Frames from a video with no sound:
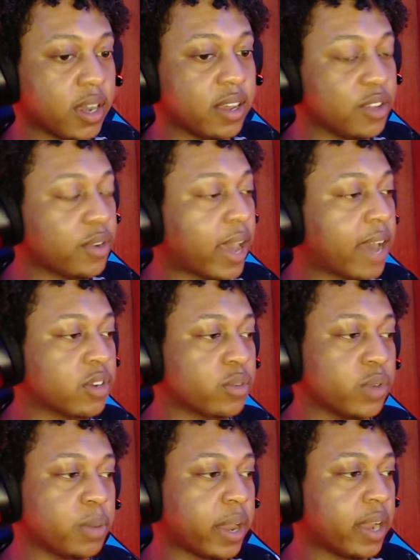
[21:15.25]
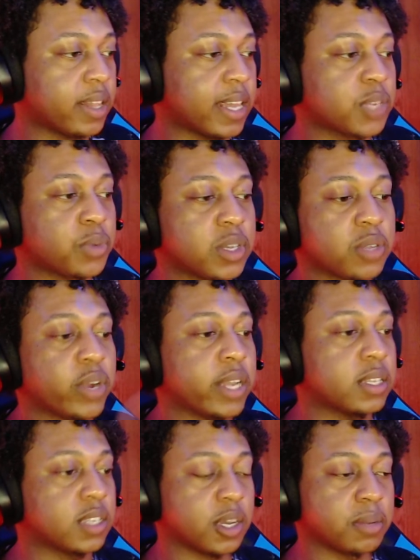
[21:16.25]
You have to repair. That's where the
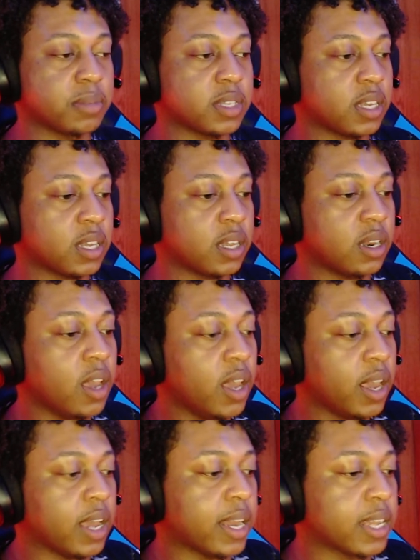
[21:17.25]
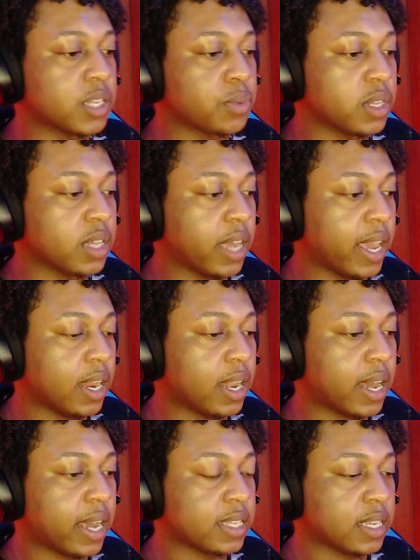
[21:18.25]
rest comes in, and that's where the
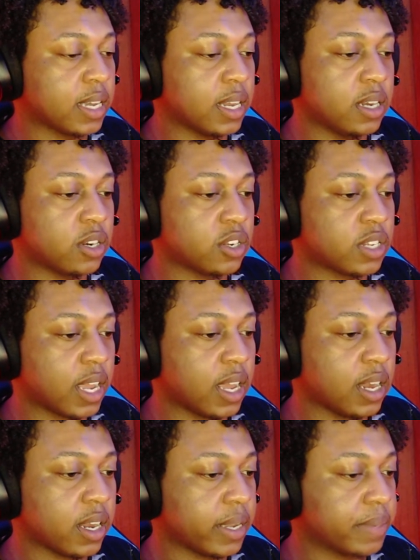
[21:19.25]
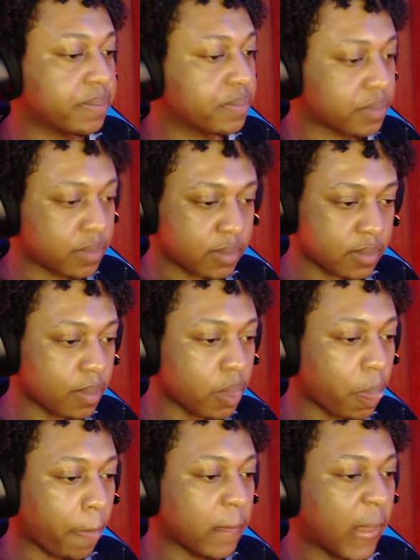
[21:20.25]
analyzing and understanding.
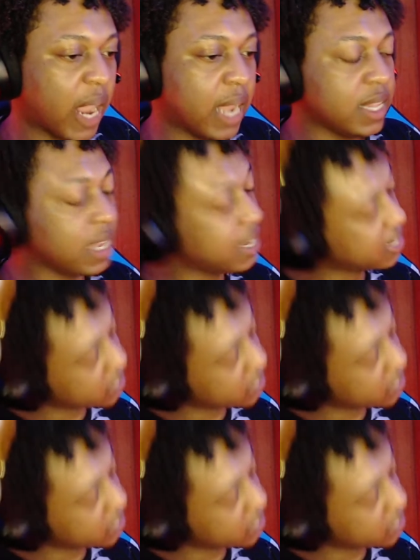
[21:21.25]
And then